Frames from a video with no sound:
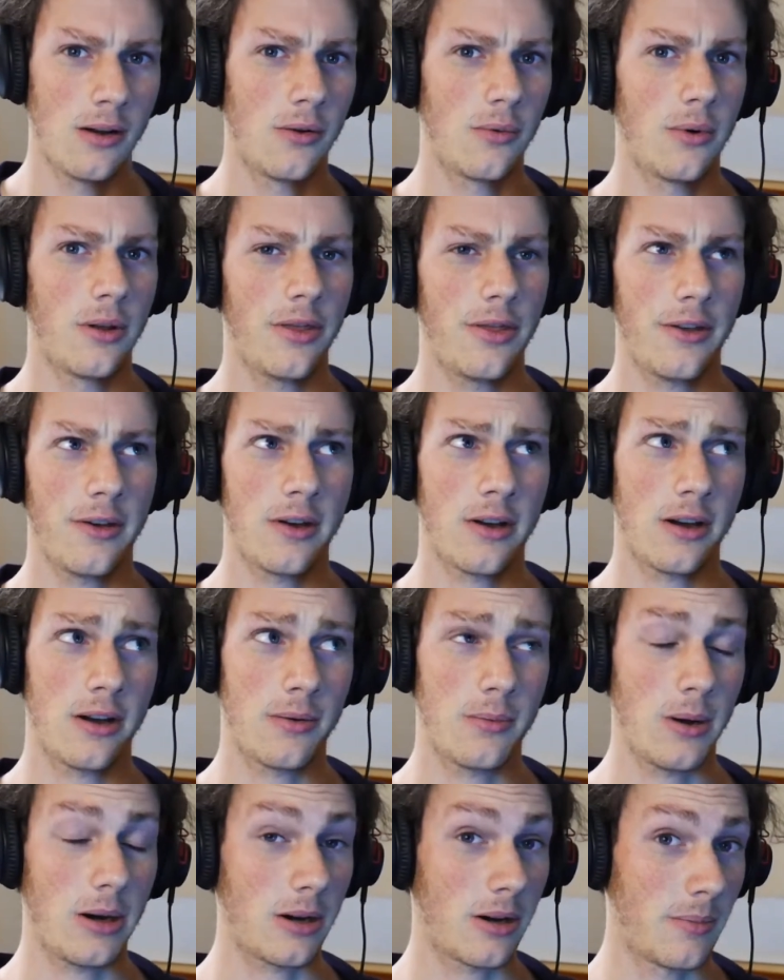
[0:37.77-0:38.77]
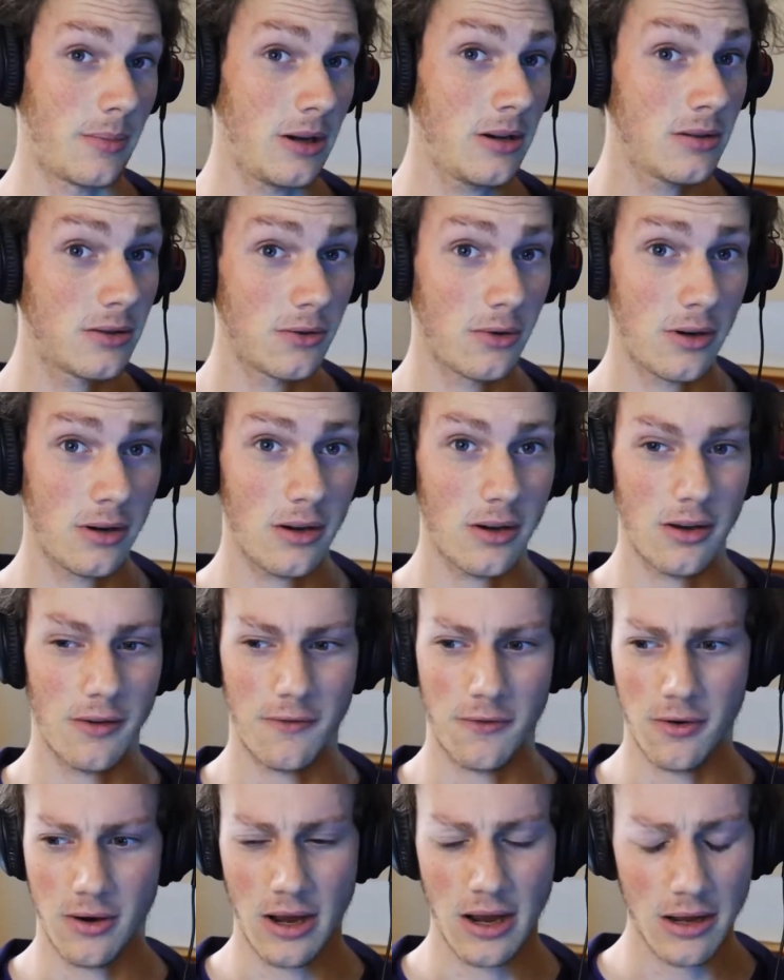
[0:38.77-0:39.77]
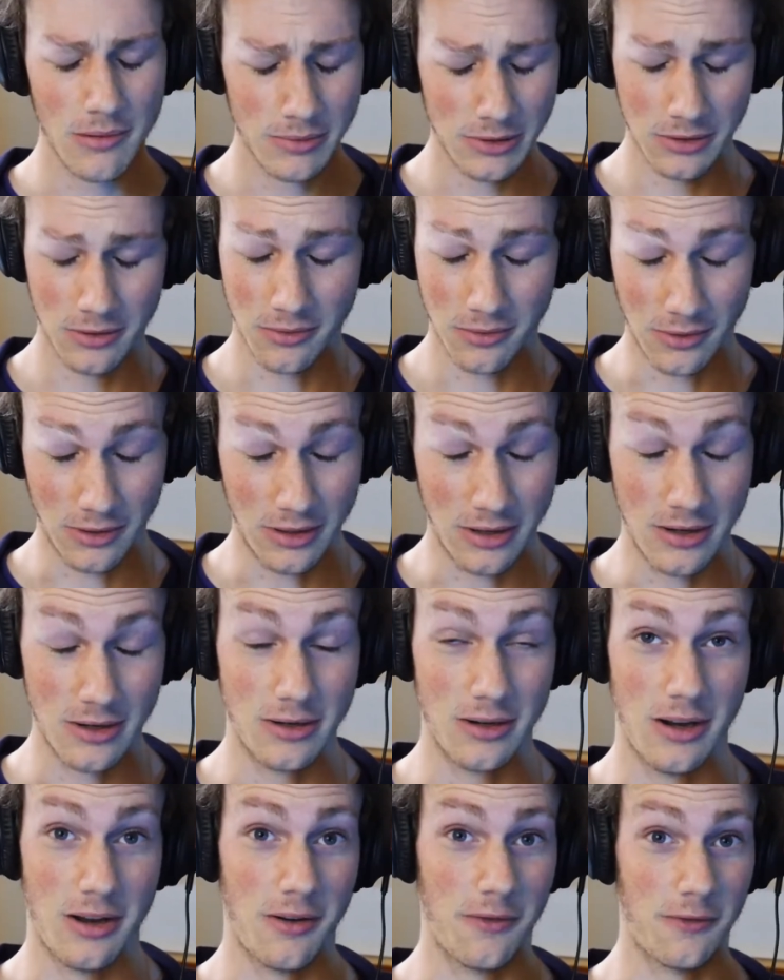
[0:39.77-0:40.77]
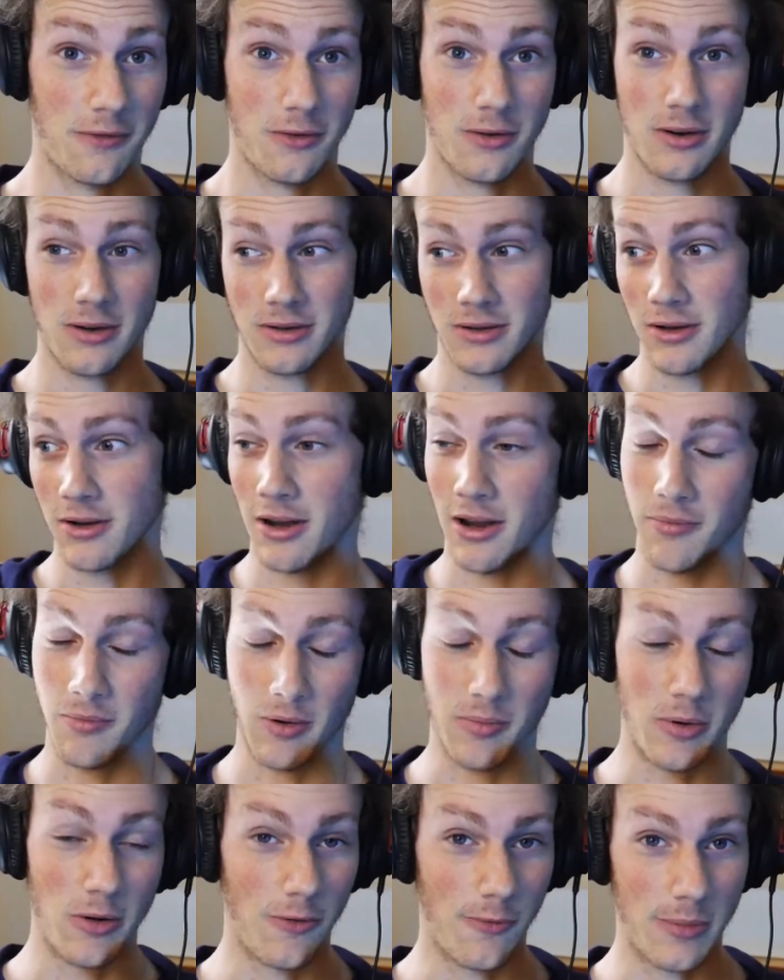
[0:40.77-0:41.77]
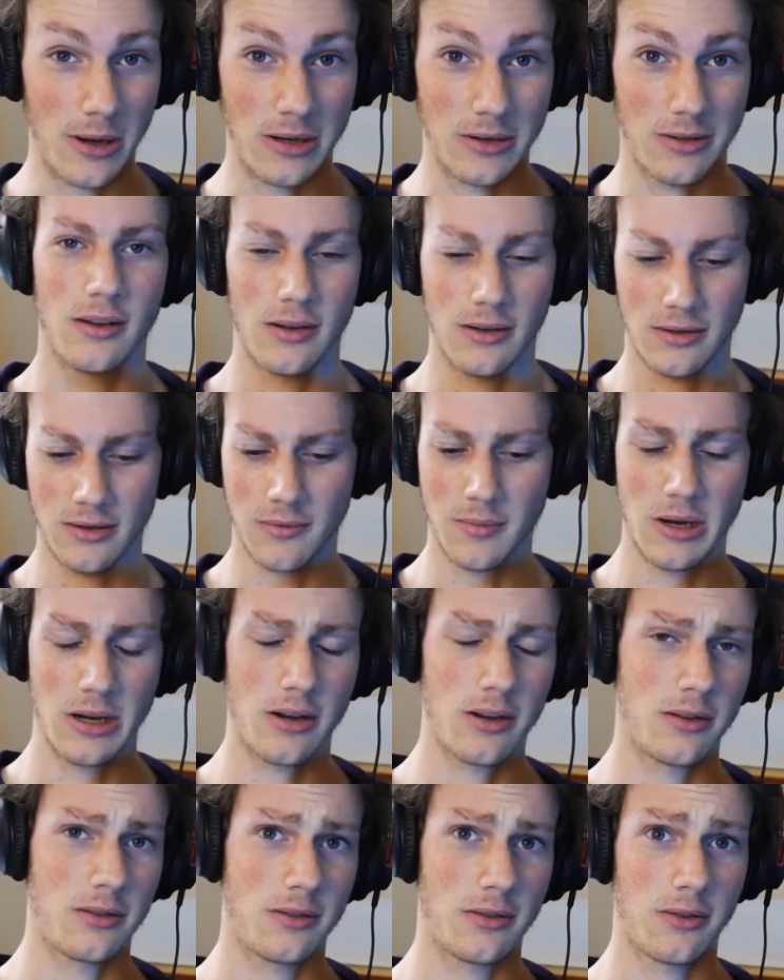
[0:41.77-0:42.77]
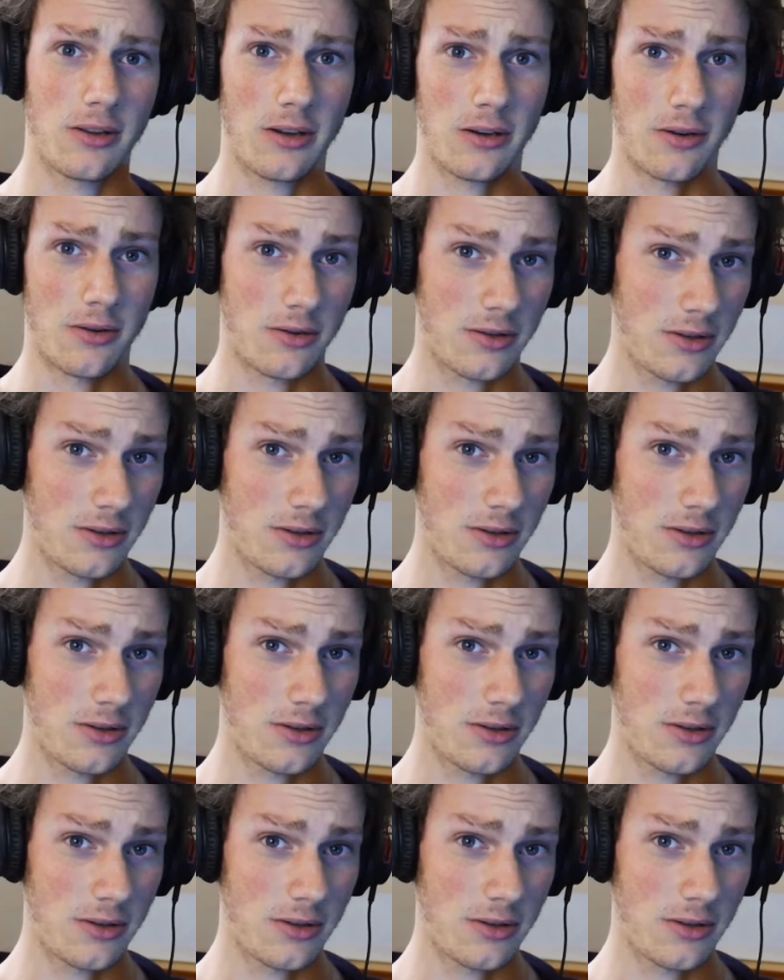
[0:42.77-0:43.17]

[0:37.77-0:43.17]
one thing I recommend doing if you absolutely need to have crazy camera movements is to make it so that your